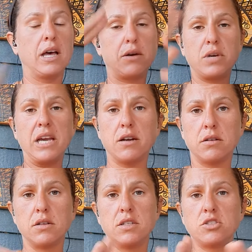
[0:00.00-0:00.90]
I don't care.
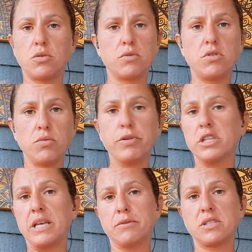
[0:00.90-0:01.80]
Don't you put
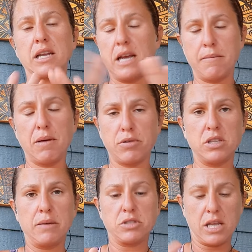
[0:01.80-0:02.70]
labels on it. I'm not putting
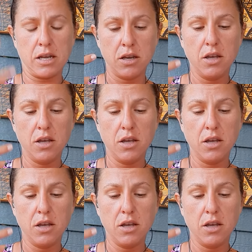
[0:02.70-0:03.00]
labels on it.